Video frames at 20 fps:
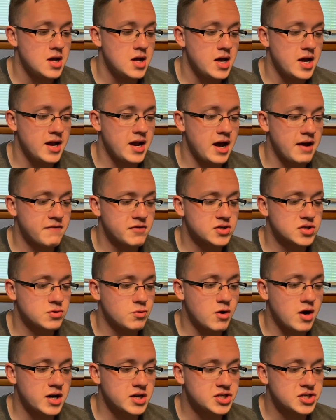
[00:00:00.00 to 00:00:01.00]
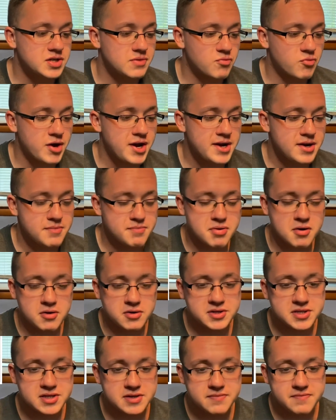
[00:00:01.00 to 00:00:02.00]
and have her squash some random
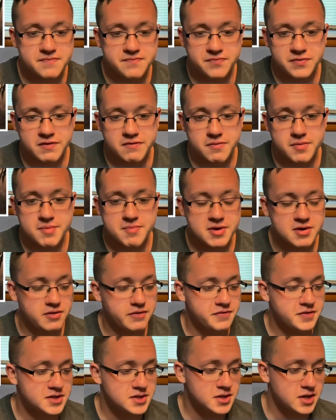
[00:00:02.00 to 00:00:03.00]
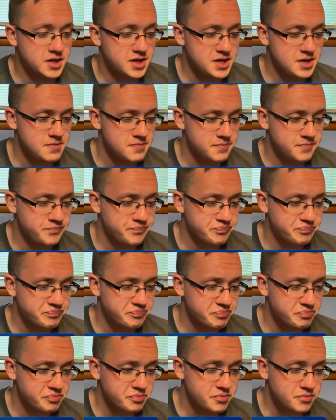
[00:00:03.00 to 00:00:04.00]
person from the middle of Kentucky.
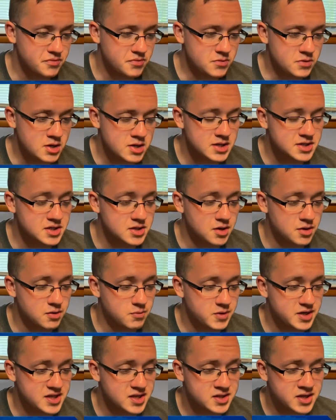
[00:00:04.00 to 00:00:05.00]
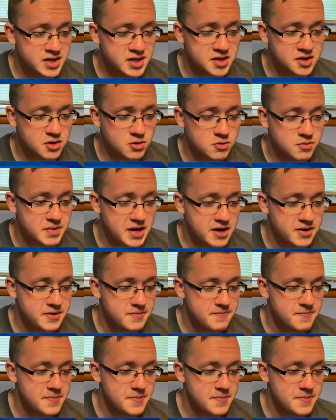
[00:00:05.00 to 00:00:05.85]
That's another way that they can go about it.